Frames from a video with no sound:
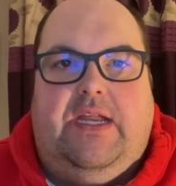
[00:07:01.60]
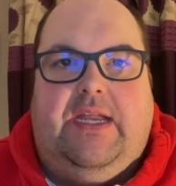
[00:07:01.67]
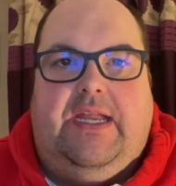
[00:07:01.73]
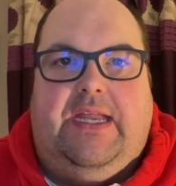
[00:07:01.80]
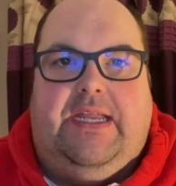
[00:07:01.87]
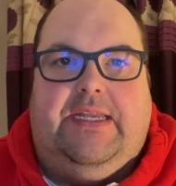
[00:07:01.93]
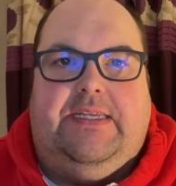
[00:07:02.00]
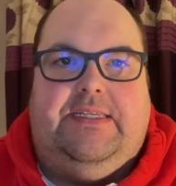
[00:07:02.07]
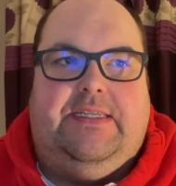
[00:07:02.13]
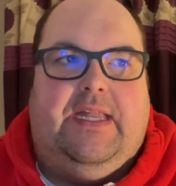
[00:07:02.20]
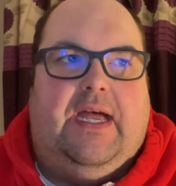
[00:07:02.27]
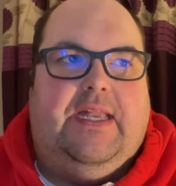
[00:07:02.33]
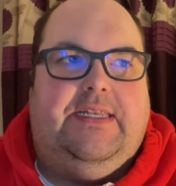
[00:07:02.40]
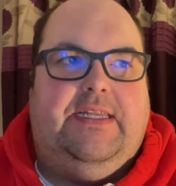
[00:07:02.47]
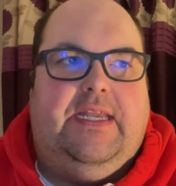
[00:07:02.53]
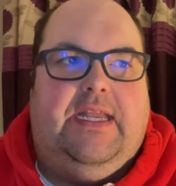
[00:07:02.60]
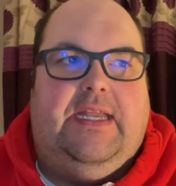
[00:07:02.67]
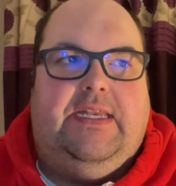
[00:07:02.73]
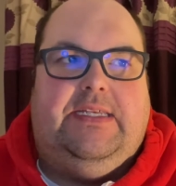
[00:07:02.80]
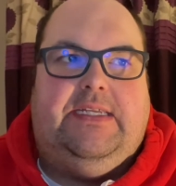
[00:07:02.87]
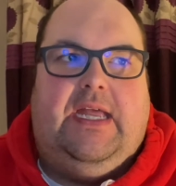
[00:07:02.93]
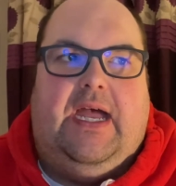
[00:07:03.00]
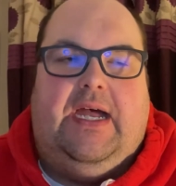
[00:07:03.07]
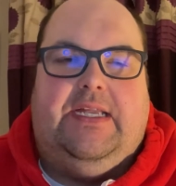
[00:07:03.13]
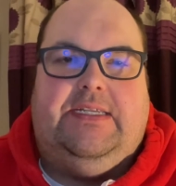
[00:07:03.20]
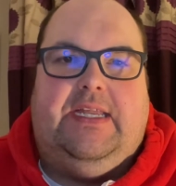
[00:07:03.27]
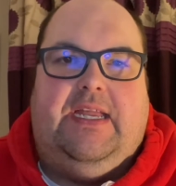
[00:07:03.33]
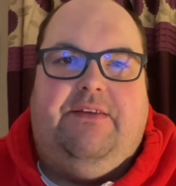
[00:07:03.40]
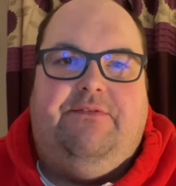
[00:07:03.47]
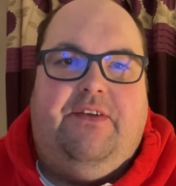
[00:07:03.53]
is that it has
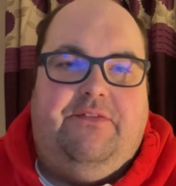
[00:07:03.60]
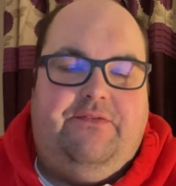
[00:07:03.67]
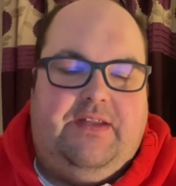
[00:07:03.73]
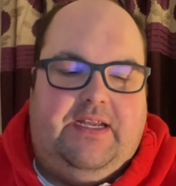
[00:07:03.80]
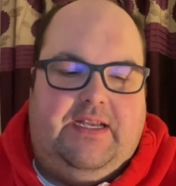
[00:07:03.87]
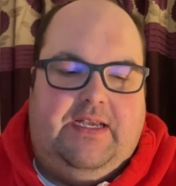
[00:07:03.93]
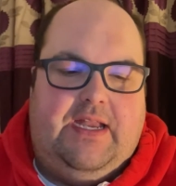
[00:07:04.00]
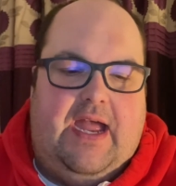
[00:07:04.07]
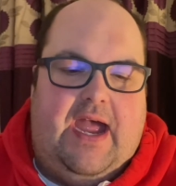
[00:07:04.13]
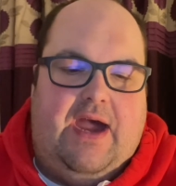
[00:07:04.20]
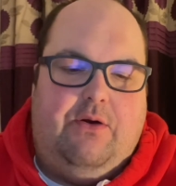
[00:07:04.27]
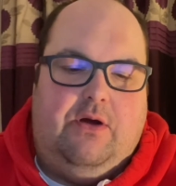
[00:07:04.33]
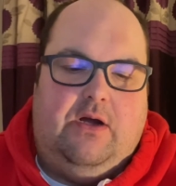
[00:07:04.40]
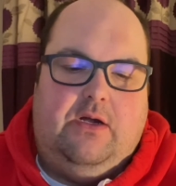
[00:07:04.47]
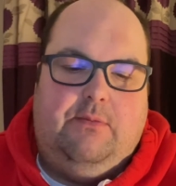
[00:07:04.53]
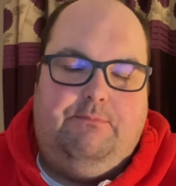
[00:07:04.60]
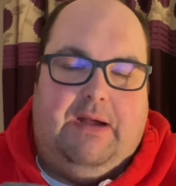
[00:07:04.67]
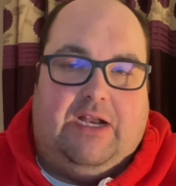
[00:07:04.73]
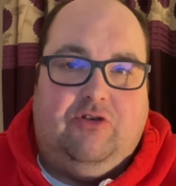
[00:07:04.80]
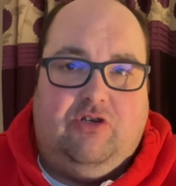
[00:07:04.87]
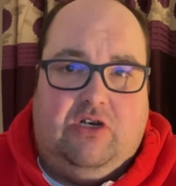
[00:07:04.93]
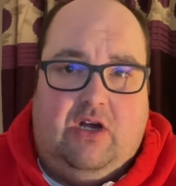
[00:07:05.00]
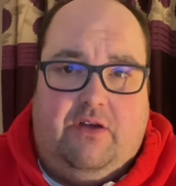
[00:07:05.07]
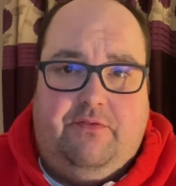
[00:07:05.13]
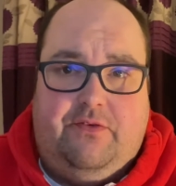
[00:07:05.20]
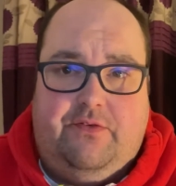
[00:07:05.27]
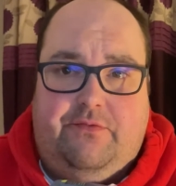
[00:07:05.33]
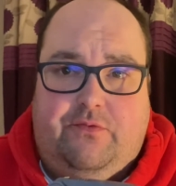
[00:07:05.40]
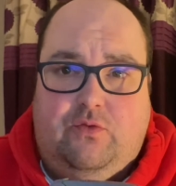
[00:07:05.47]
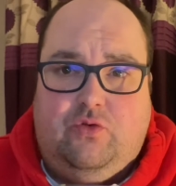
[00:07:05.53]
a 15 hour battery life on
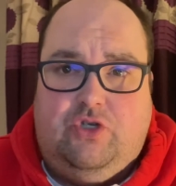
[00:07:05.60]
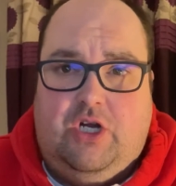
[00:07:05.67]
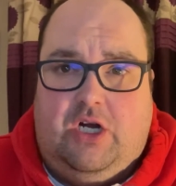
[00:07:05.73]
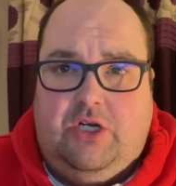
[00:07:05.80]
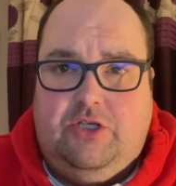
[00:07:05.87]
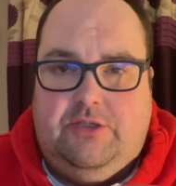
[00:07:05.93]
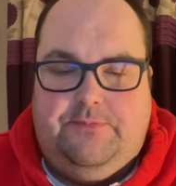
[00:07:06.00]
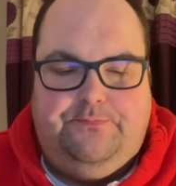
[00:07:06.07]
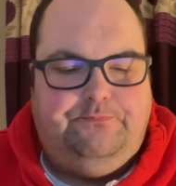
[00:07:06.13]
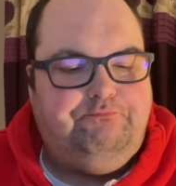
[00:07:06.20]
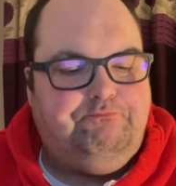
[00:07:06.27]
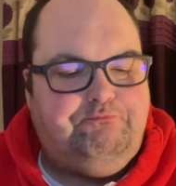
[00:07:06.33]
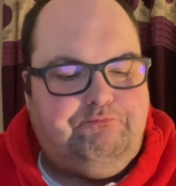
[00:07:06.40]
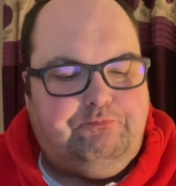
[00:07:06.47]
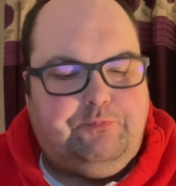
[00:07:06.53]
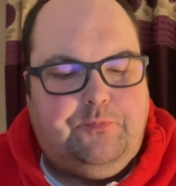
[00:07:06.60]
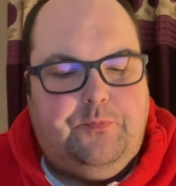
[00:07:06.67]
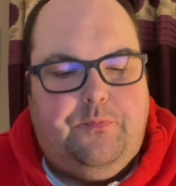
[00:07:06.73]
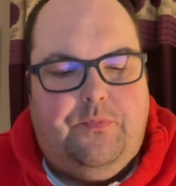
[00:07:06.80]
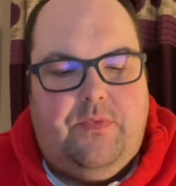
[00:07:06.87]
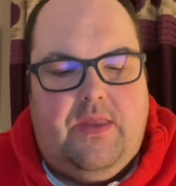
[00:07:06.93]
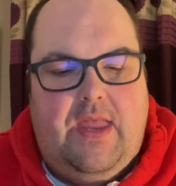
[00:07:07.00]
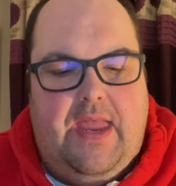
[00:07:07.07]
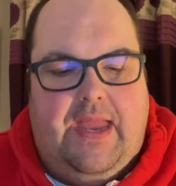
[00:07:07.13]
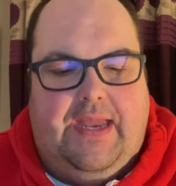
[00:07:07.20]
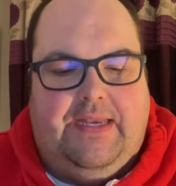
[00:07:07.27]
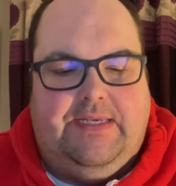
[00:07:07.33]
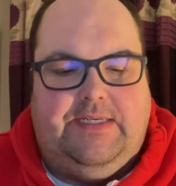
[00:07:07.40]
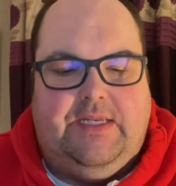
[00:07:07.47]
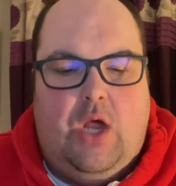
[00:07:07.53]
a full charge.
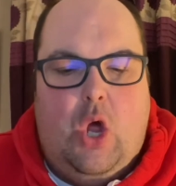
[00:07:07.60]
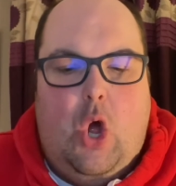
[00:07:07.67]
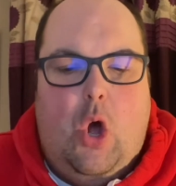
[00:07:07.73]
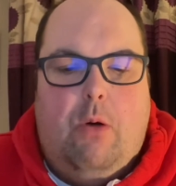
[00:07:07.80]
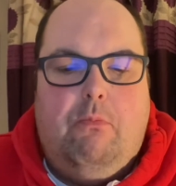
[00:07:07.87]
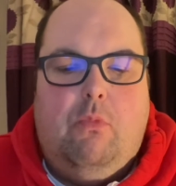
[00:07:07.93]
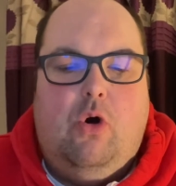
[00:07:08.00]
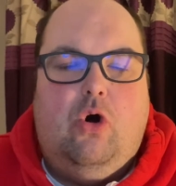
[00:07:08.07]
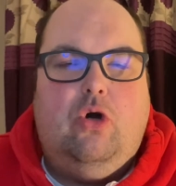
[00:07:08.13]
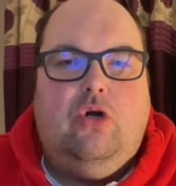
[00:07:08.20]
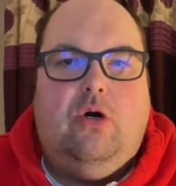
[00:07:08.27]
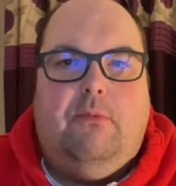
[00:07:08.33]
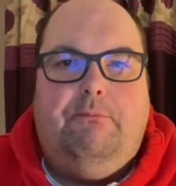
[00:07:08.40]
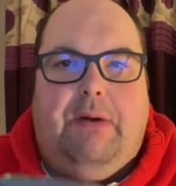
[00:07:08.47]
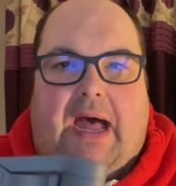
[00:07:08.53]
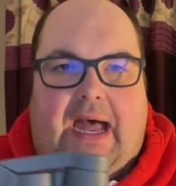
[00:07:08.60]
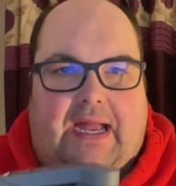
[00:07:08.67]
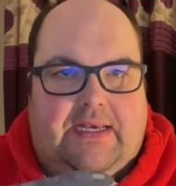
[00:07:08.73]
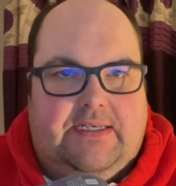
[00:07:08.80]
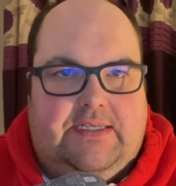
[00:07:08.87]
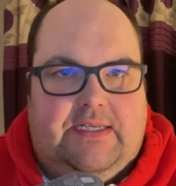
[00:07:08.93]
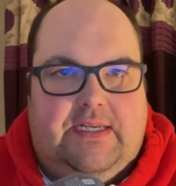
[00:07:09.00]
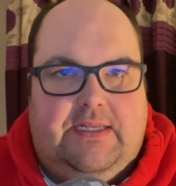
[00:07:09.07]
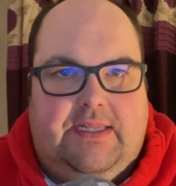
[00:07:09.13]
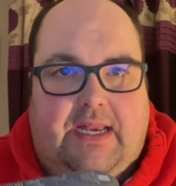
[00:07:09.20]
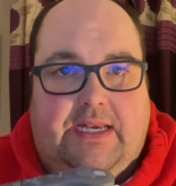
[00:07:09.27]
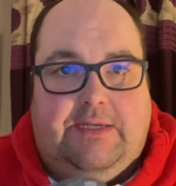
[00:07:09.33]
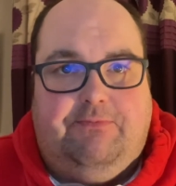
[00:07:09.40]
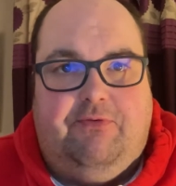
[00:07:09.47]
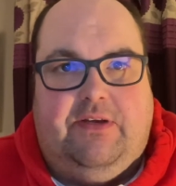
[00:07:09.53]
It's more compact than
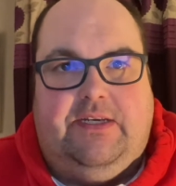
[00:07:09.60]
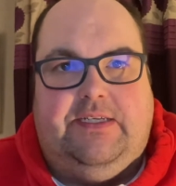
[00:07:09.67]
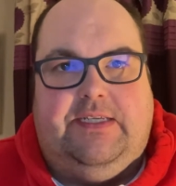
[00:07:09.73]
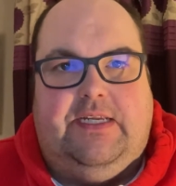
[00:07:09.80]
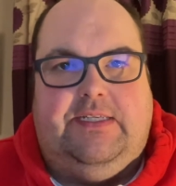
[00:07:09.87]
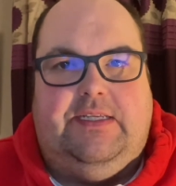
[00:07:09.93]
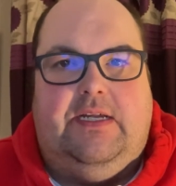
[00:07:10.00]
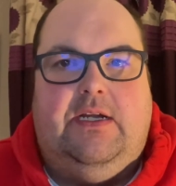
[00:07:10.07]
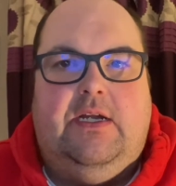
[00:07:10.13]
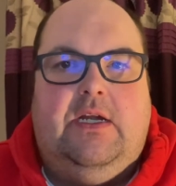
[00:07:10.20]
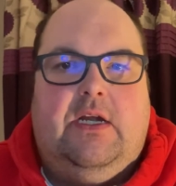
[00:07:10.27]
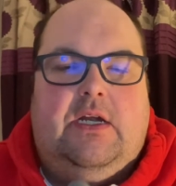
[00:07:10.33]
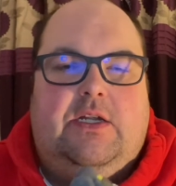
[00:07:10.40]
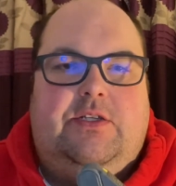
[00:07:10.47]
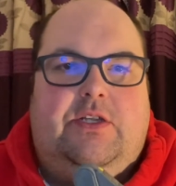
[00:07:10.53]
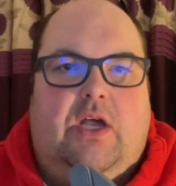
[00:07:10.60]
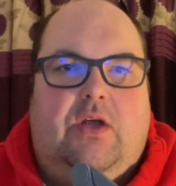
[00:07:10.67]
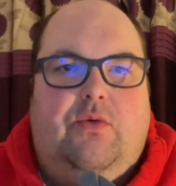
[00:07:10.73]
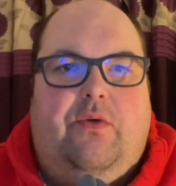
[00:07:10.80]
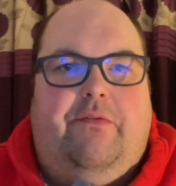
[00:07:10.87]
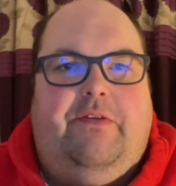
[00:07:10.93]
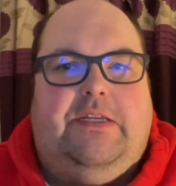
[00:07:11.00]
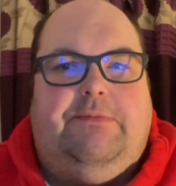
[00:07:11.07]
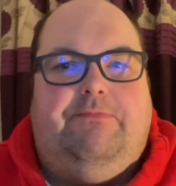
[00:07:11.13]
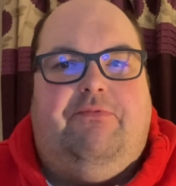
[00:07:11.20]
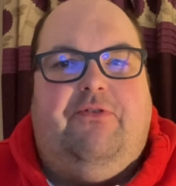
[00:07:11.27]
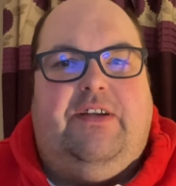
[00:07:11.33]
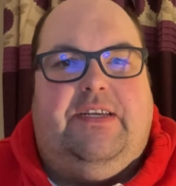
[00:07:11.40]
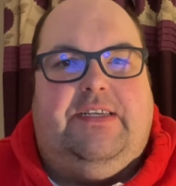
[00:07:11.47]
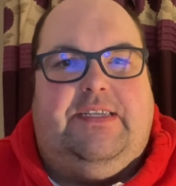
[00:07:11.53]
its predecessor. So with its
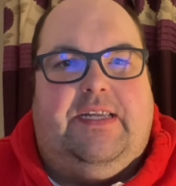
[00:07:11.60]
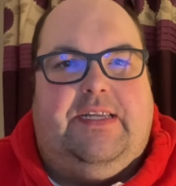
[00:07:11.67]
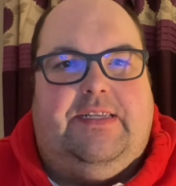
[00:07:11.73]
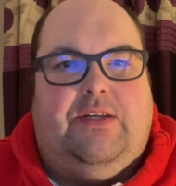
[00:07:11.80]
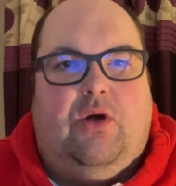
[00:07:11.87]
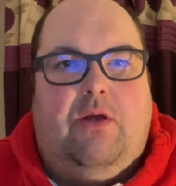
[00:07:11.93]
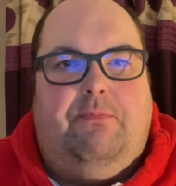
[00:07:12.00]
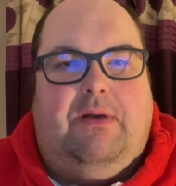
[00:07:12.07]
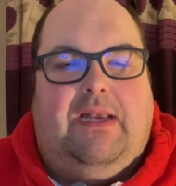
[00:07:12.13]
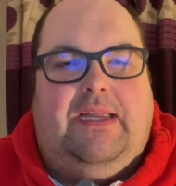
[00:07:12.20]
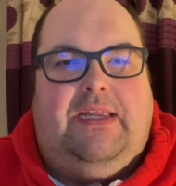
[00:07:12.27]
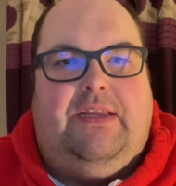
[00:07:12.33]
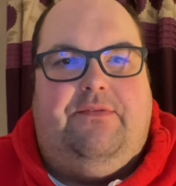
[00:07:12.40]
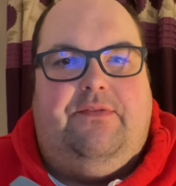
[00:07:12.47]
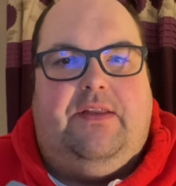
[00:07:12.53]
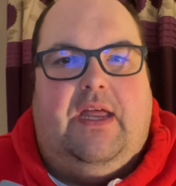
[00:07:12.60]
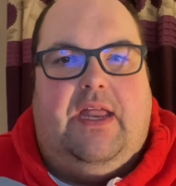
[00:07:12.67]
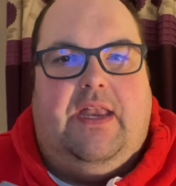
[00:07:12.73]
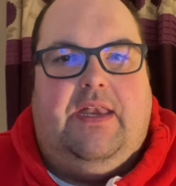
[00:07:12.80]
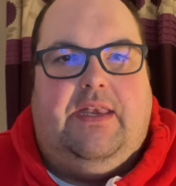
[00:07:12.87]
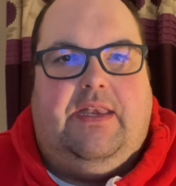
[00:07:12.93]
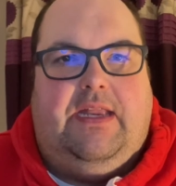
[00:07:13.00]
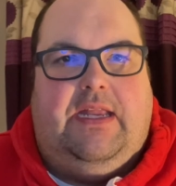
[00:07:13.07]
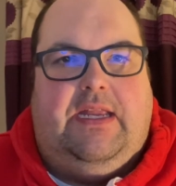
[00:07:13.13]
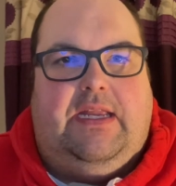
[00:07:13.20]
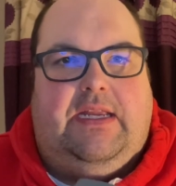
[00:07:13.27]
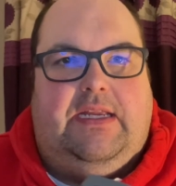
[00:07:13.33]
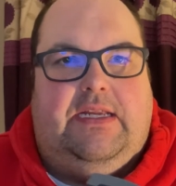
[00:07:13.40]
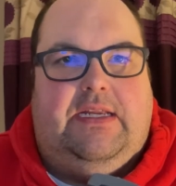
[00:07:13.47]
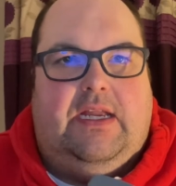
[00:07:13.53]
predecessor, I believe that the